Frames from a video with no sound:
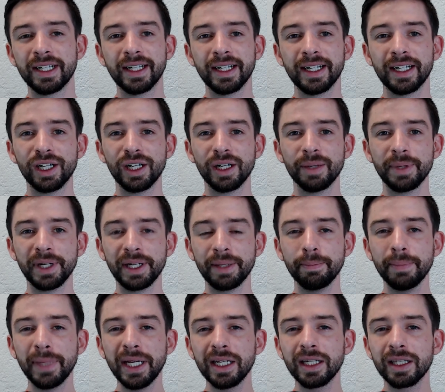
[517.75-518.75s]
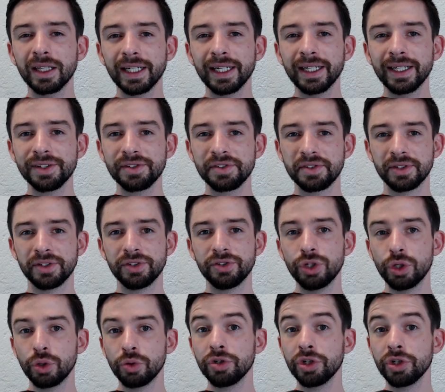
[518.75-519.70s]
uh, but many clients don't